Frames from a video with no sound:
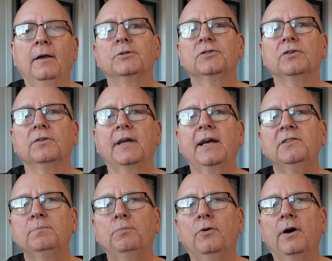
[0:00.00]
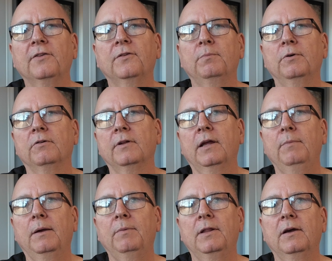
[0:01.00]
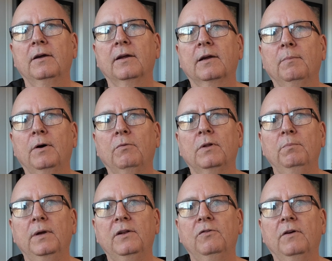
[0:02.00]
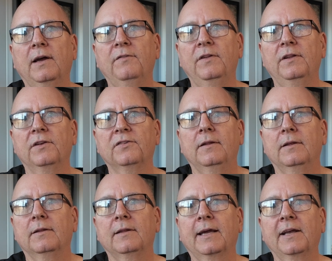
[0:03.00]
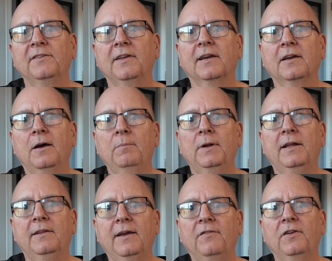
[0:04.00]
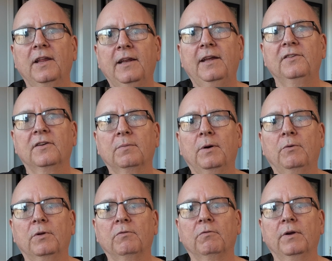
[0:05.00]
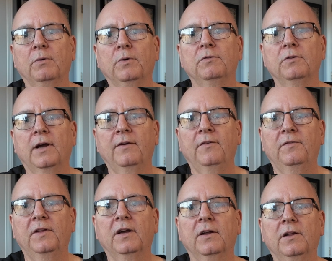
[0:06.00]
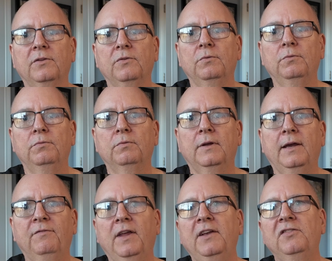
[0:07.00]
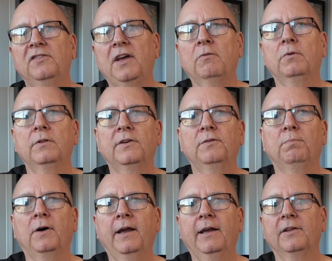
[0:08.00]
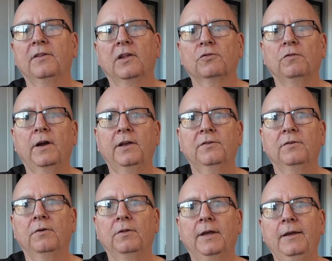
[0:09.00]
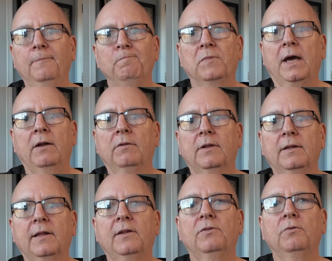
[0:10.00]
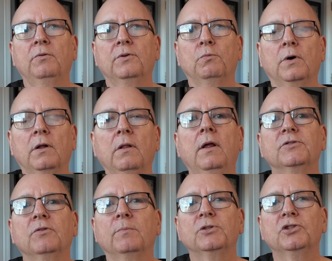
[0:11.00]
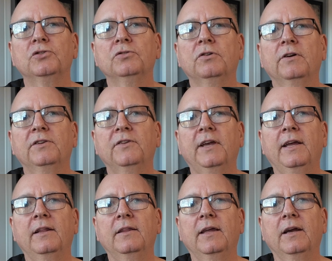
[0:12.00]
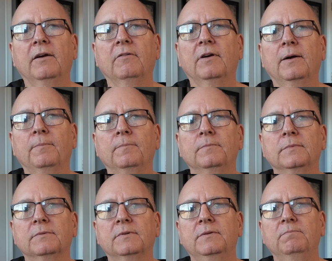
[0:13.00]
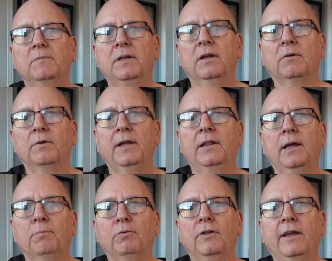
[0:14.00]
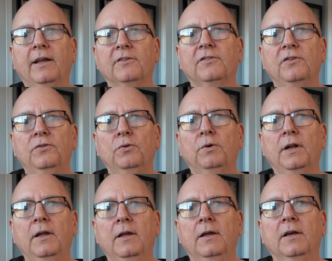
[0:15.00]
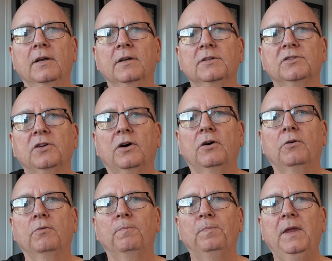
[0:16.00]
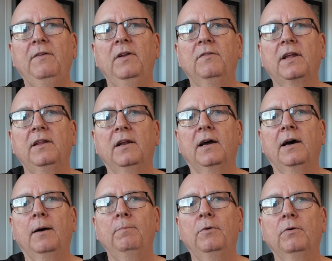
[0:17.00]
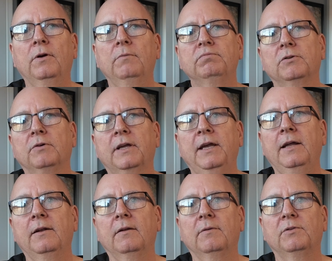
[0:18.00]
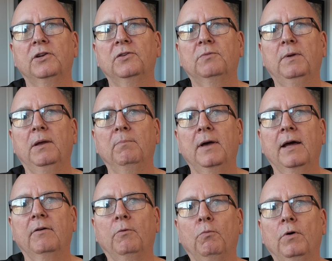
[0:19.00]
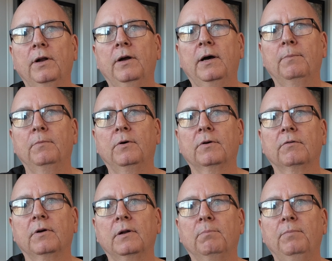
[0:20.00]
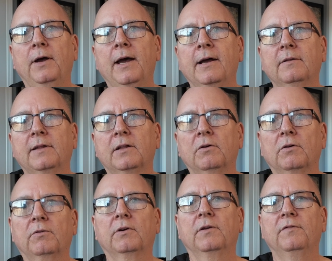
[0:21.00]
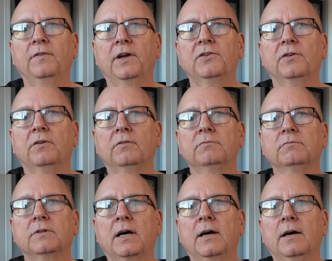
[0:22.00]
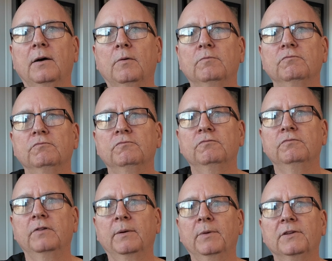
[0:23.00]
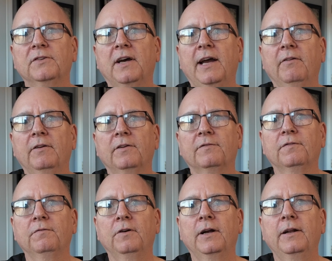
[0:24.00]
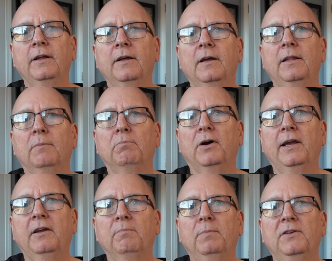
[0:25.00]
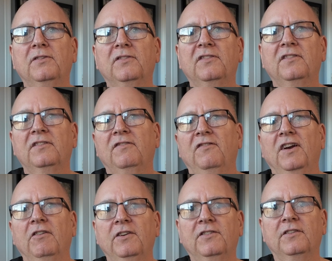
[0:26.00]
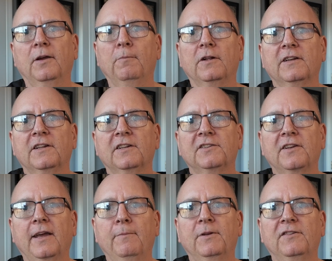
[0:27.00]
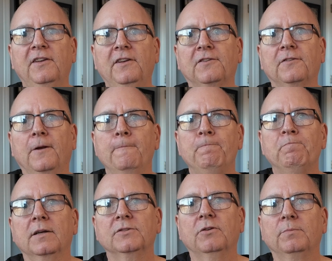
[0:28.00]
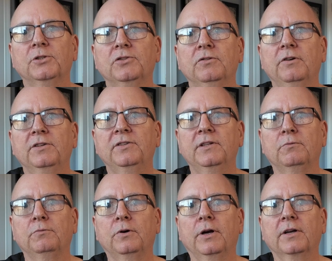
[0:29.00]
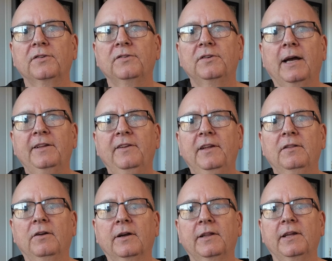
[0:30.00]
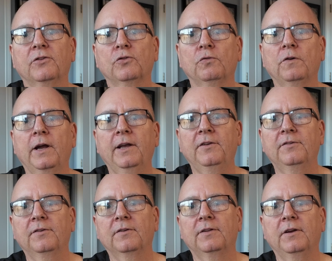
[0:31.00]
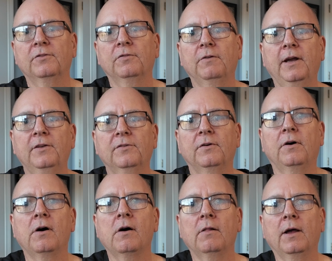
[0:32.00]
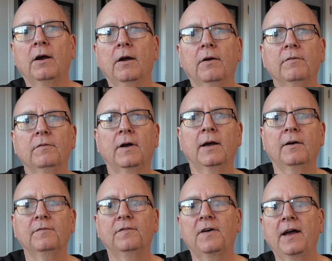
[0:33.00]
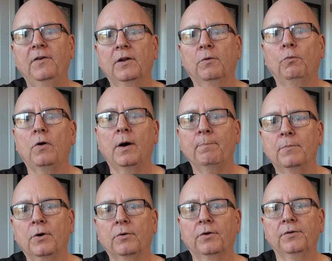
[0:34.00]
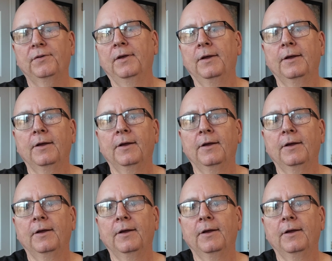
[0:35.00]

So that's a possibility. Maybe they're going to come out with a mid-drive in this. Like I said, the company definitely needs to come out with a rear-wheel drive if they're going to do... If they stuck with this bike and the trikes only, I don't think they do as well. So I'm sure it's in their, um, you know, in their plans to do it. So even if they did a hub motor, so again, just be a matter of one hub motor on the back, they go to a conventional uh, rim and tire on the front, and the bike could be very similar to the same as this. So I'm sure it's in the works. I did look at their trikes. Their trikes all are uh, five hundred watt motors.